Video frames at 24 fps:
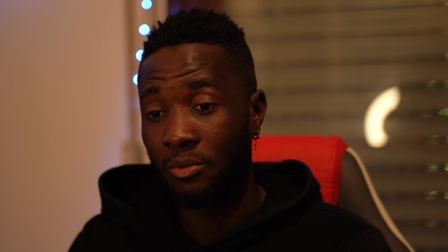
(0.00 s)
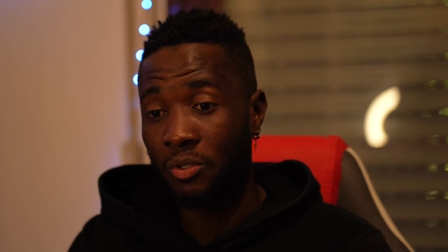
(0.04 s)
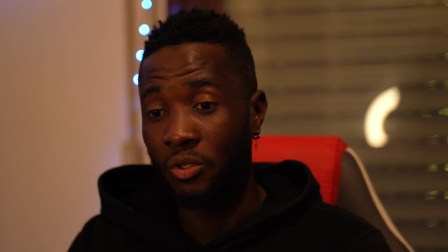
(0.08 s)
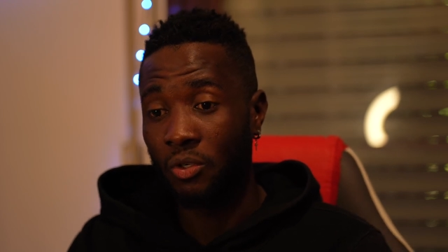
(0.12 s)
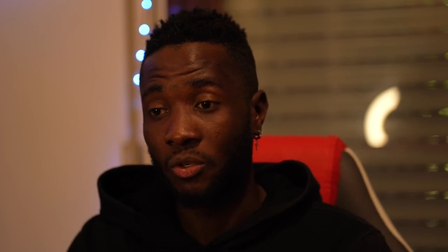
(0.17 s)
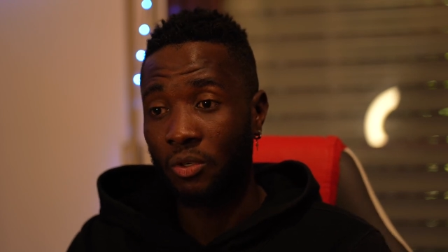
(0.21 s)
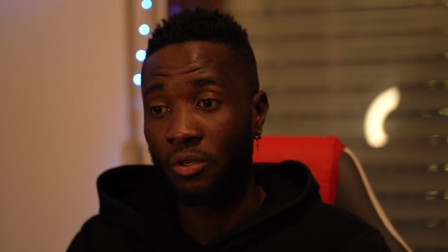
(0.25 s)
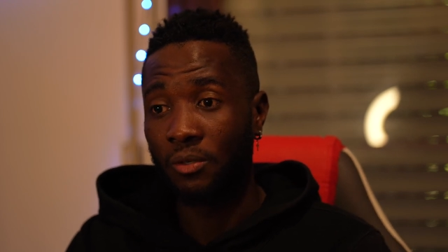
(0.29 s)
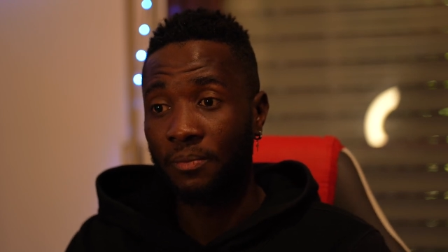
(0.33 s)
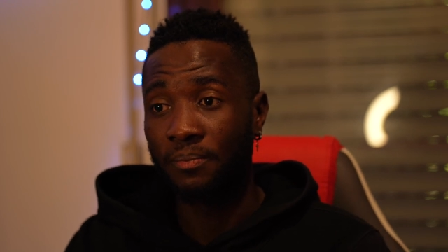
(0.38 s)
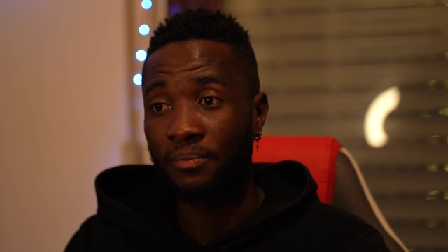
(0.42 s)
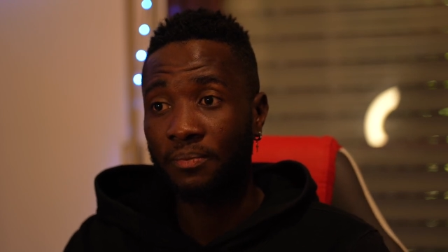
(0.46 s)

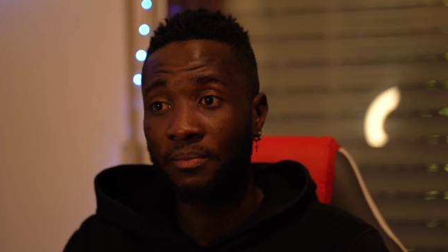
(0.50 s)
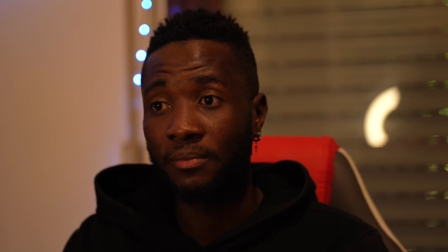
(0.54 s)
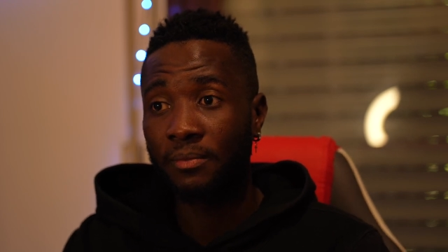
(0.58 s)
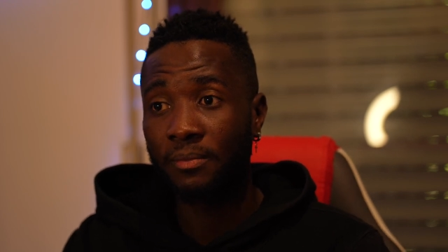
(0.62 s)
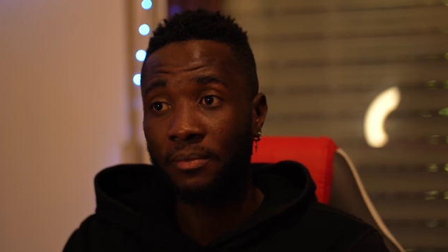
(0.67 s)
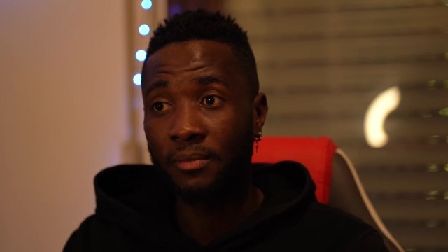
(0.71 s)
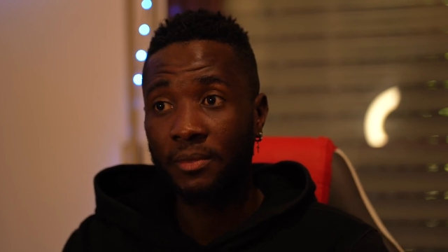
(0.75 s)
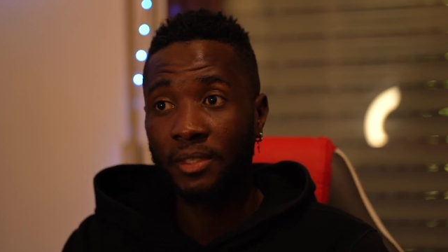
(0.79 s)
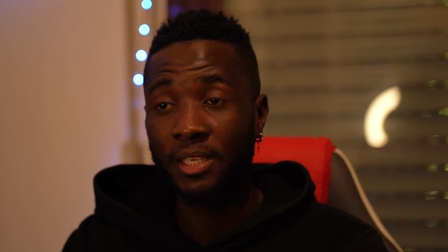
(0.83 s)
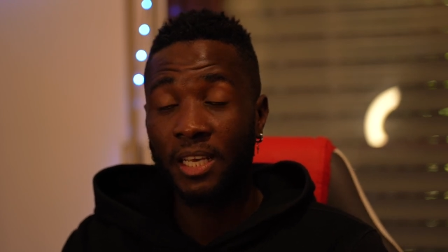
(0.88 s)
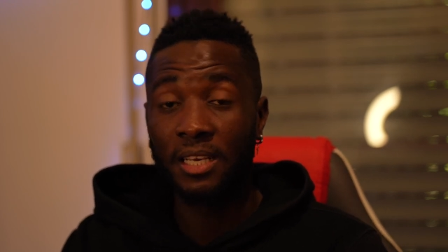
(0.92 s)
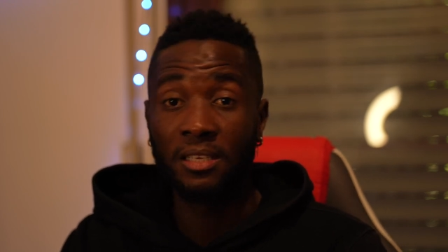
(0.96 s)
so
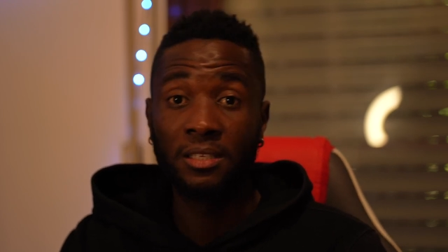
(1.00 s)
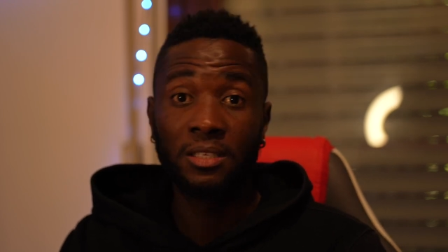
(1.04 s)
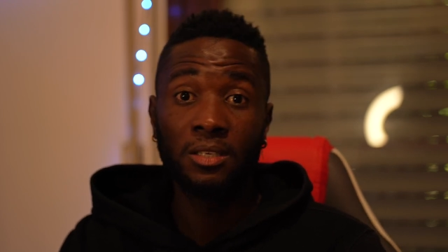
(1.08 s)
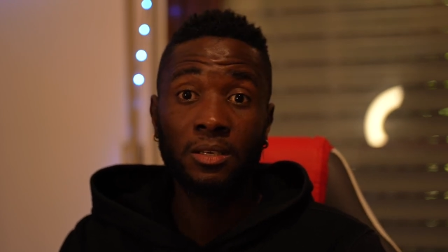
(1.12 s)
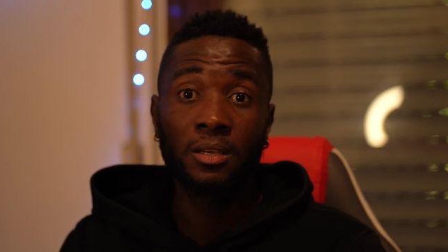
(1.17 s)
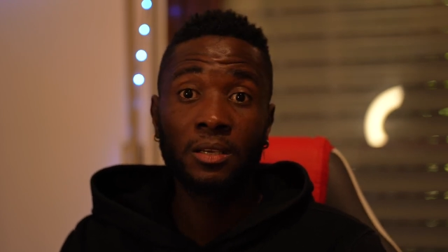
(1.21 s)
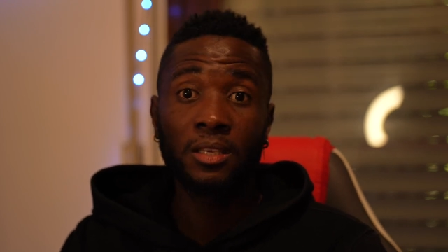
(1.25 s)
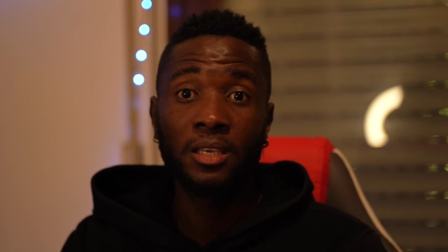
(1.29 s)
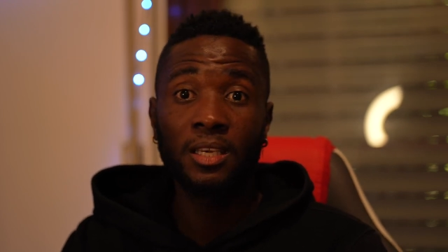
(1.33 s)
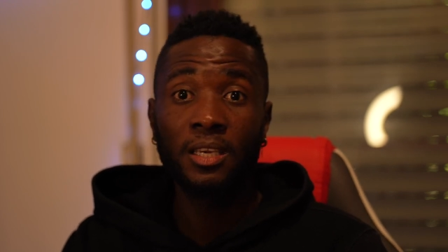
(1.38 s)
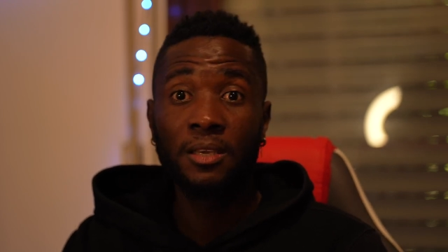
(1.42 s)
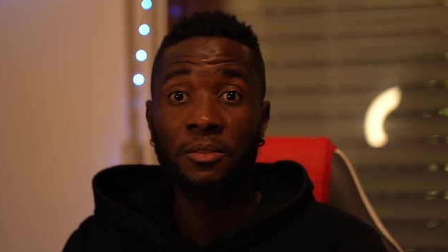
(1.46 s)
I say
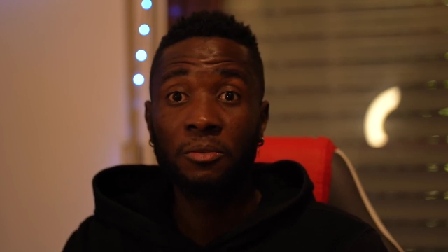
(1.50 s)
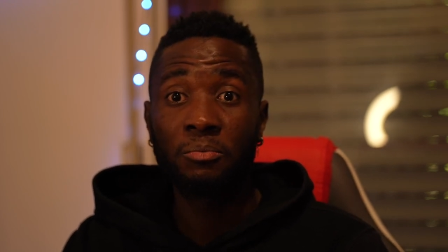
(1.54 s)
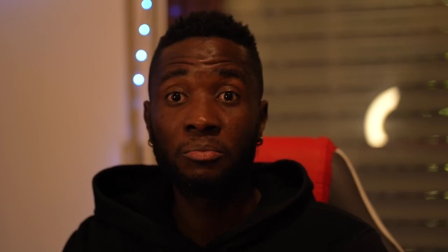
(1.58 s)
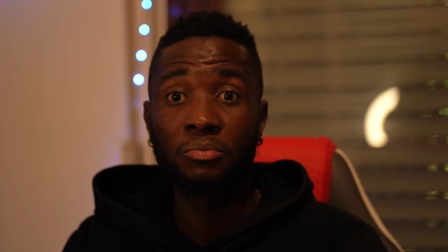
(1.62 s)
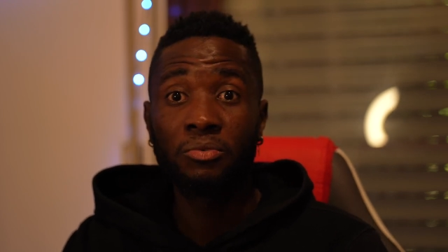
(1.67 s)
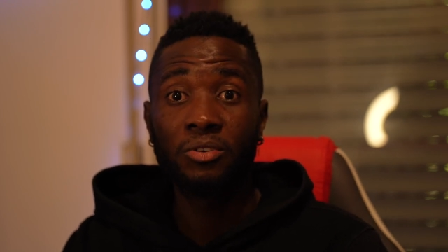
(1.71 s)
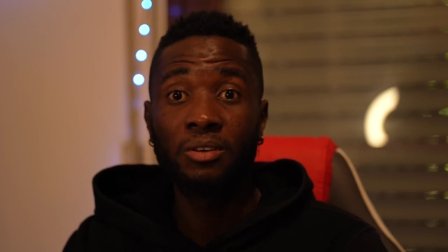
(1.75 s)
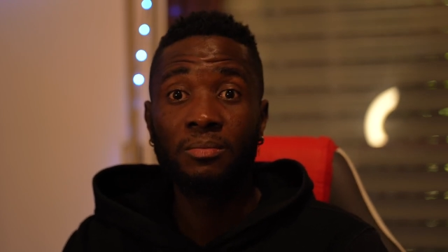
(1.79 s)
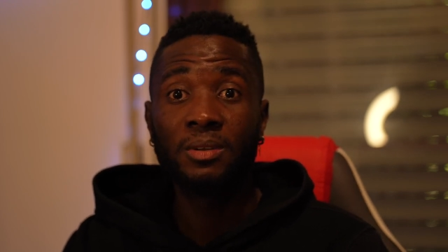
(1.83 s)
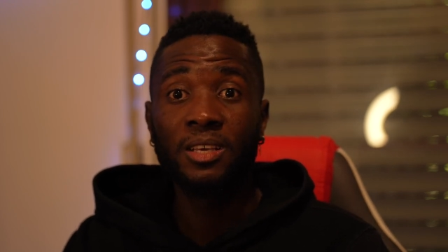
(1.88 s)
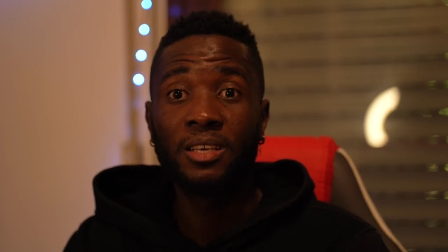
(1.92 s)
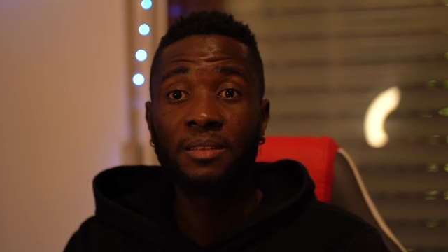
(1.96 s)
okay, no
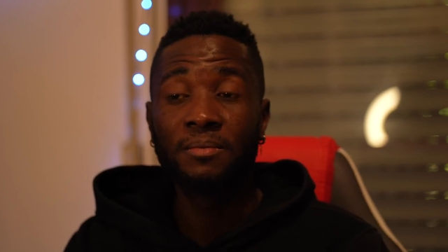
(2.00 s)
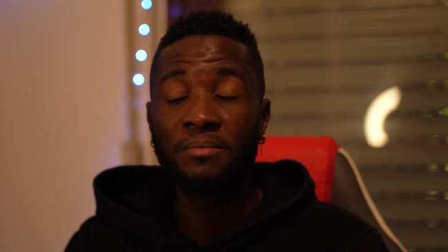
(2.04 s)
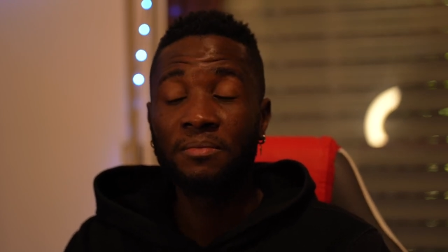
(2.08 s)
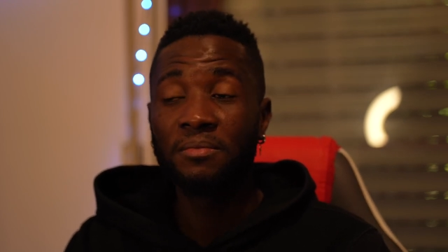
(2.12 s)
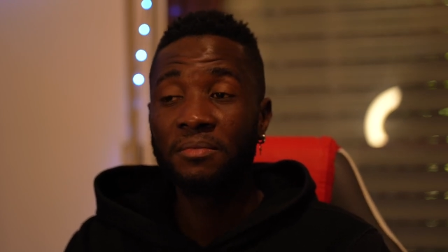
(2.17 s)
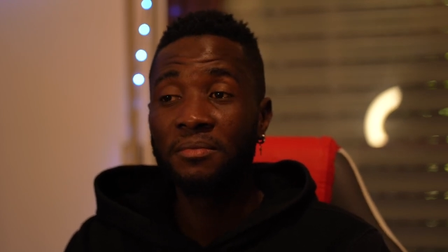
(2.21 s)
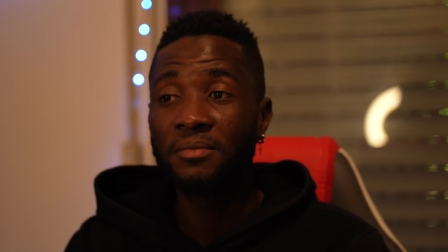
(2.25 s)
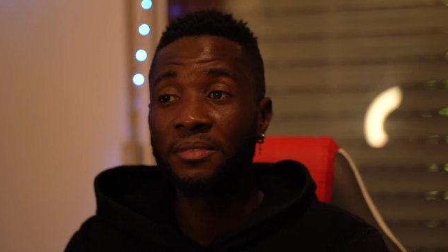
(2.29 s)
problem.